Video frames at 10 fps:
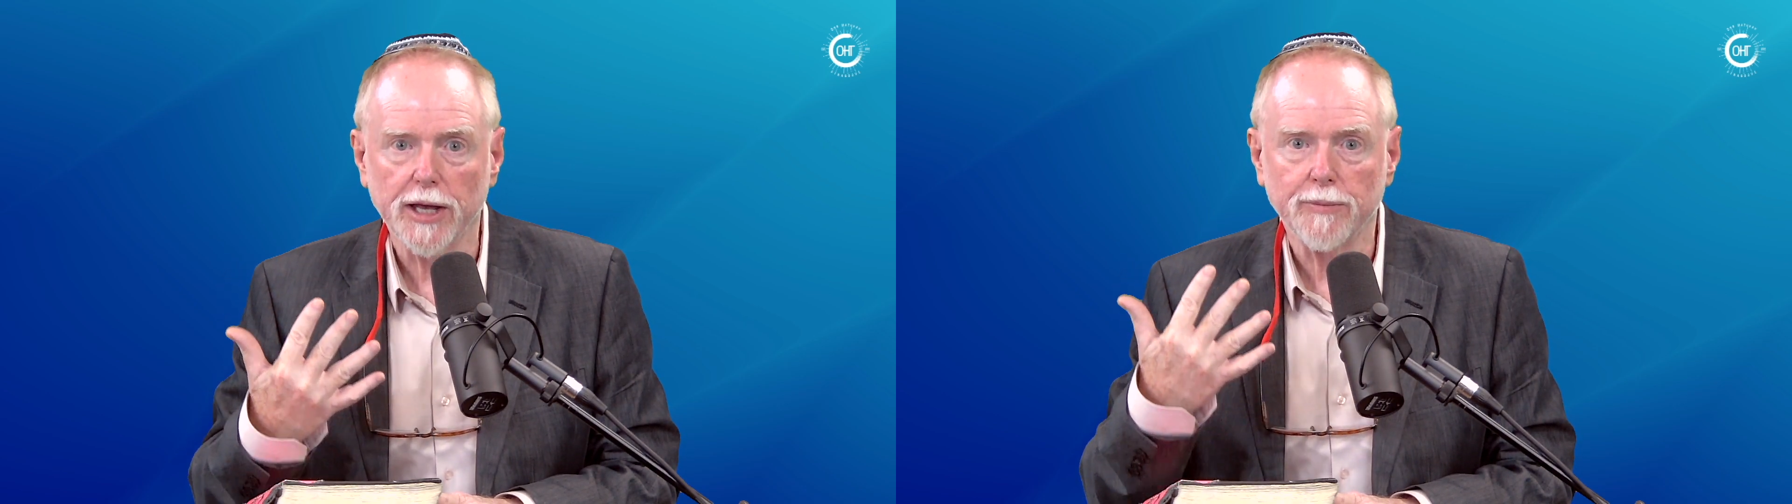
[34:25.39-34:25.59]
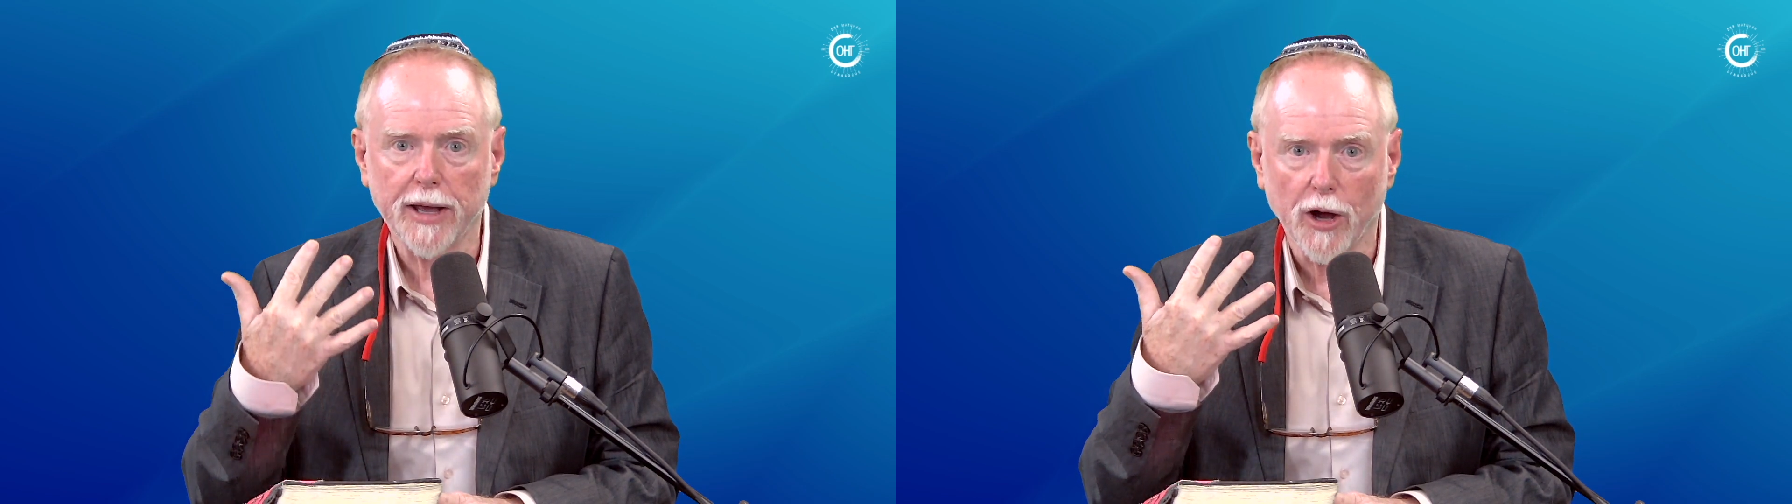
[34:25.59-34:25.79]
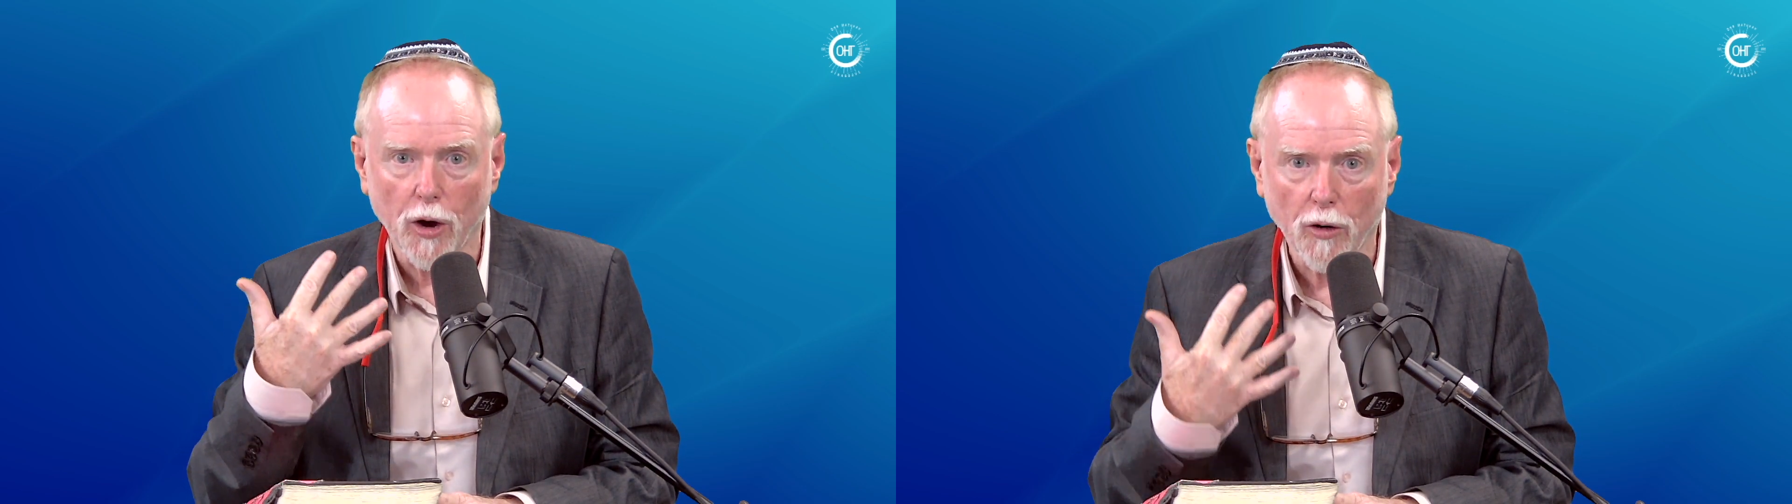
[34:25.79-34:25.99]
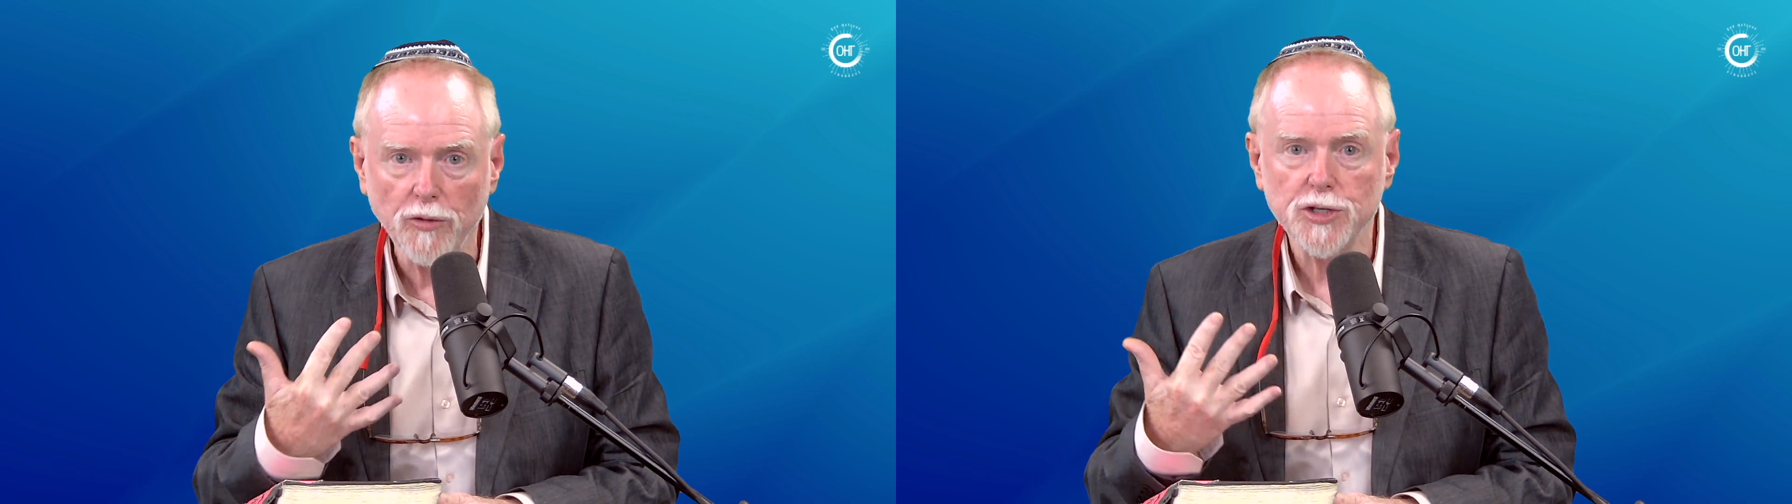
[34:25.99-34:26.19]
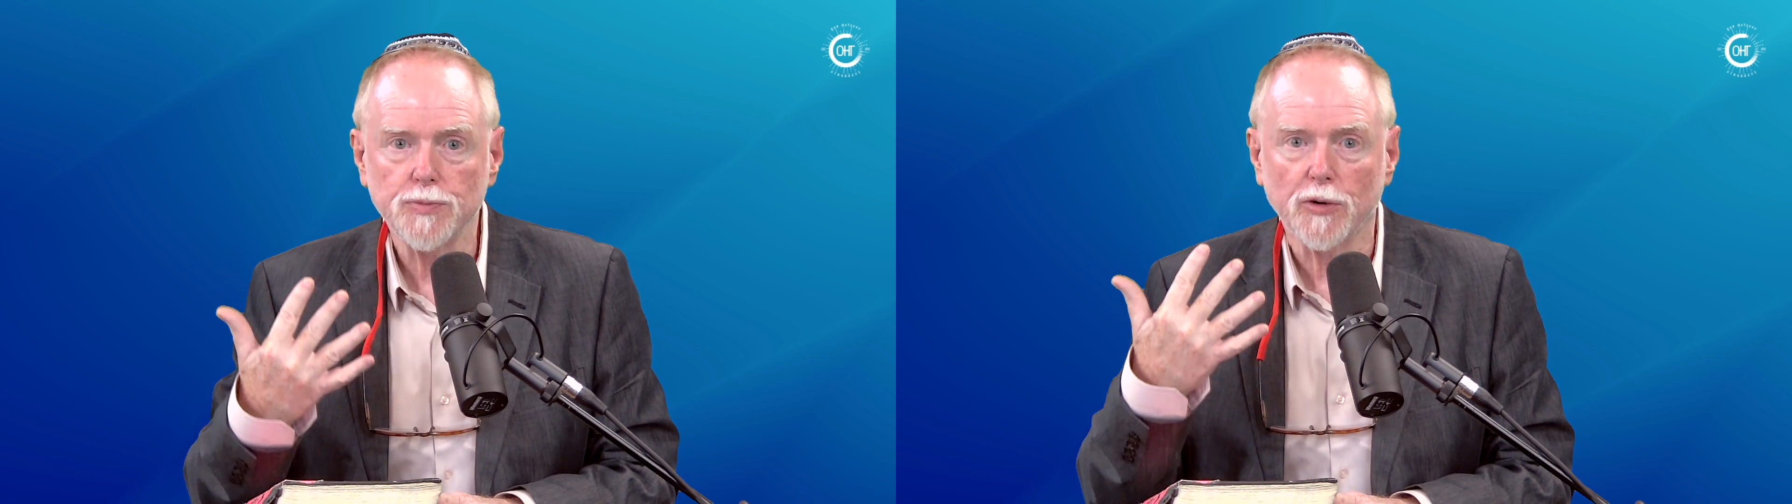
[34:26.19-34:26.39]
in my
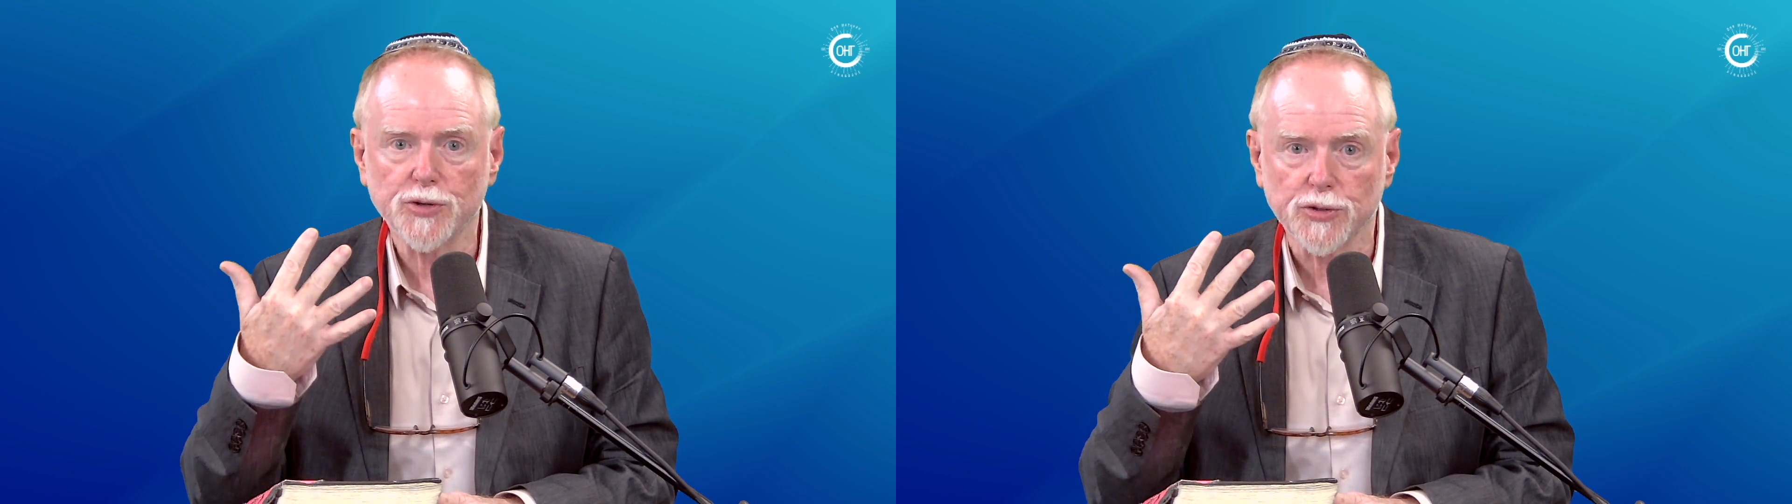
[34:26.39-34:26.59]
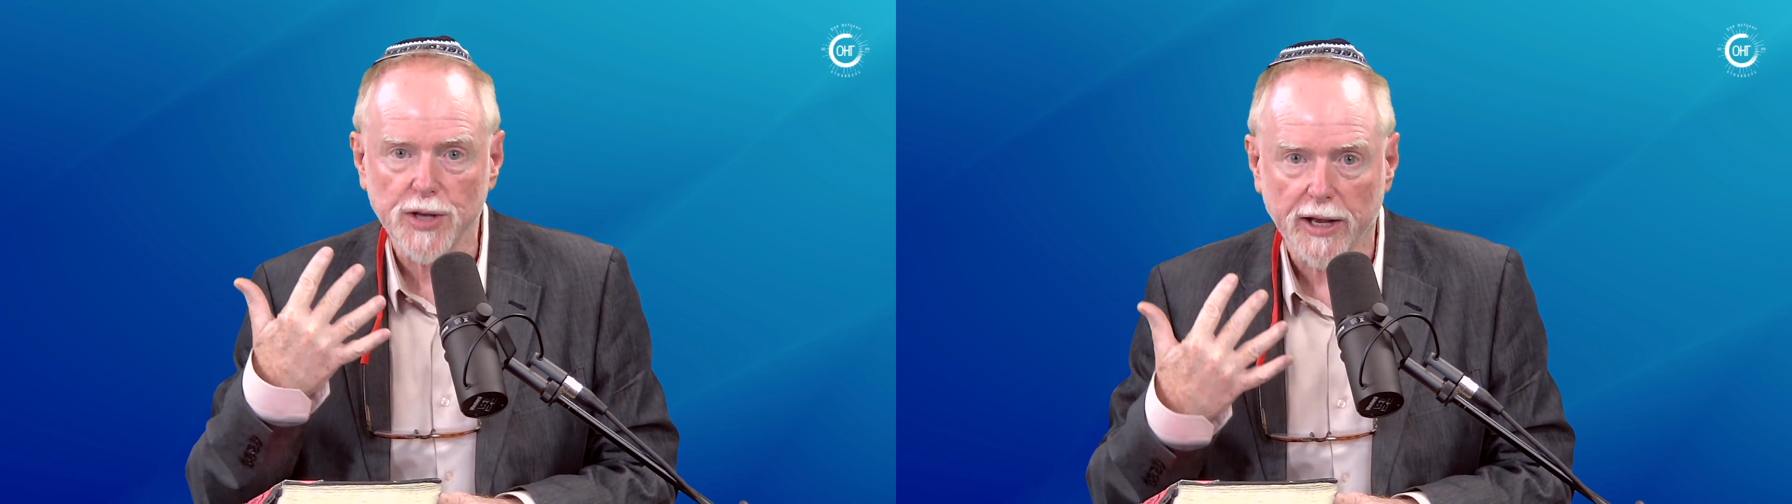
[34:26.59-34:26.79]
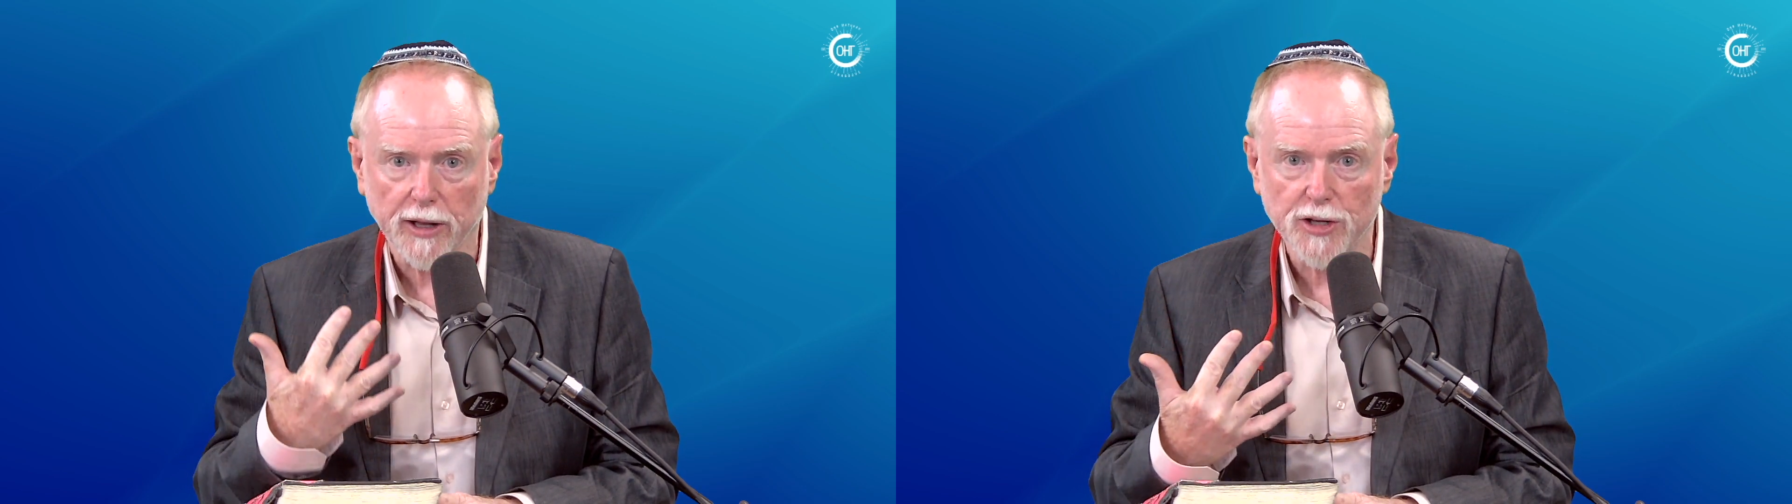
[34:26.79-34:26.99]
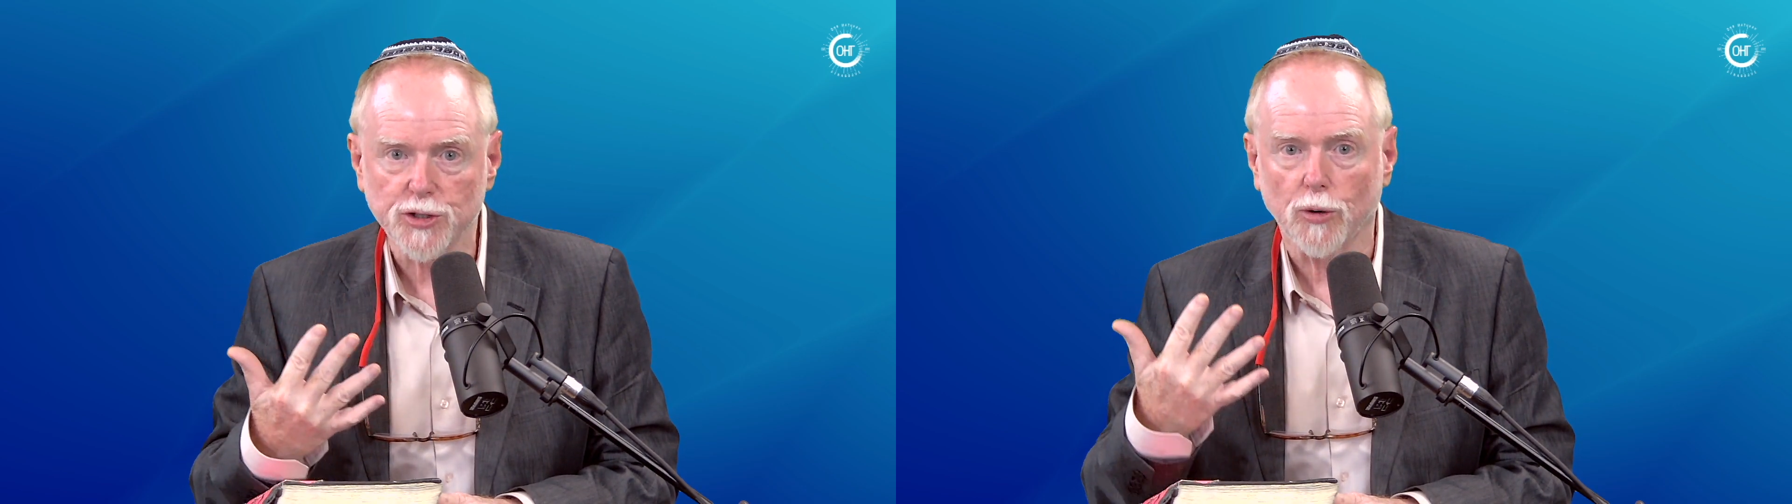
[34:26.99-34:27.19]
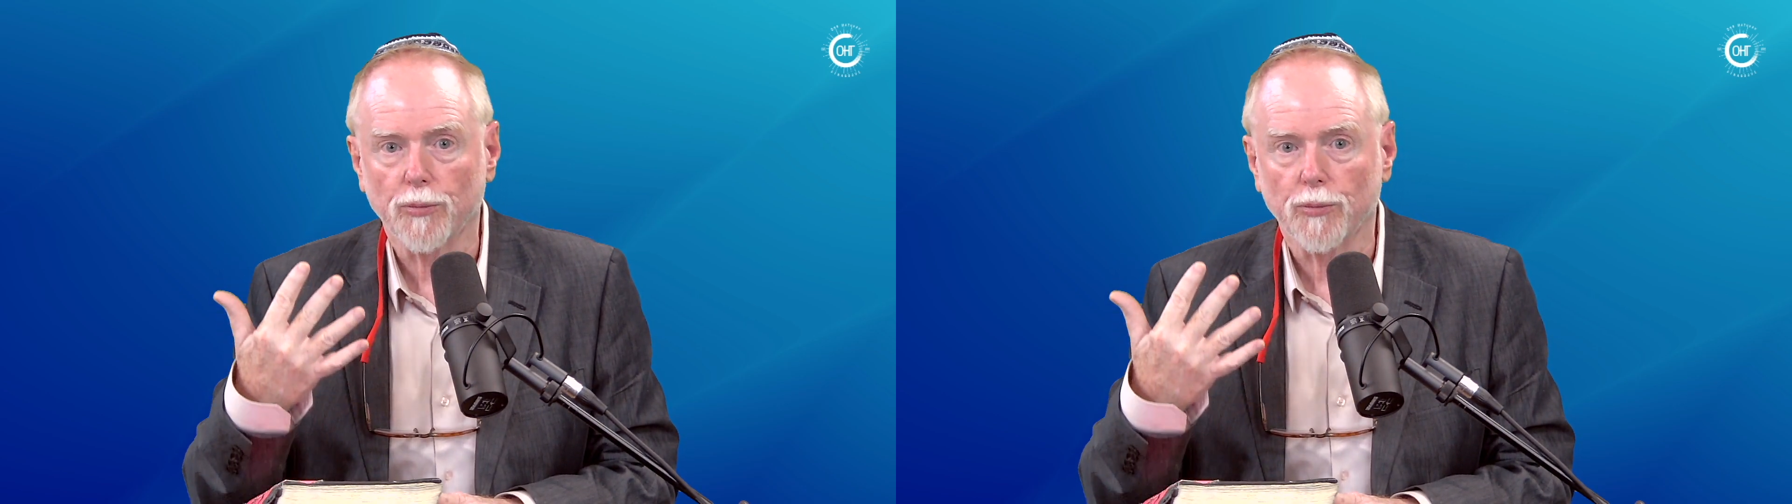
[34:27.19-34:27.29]
own spiritual psychological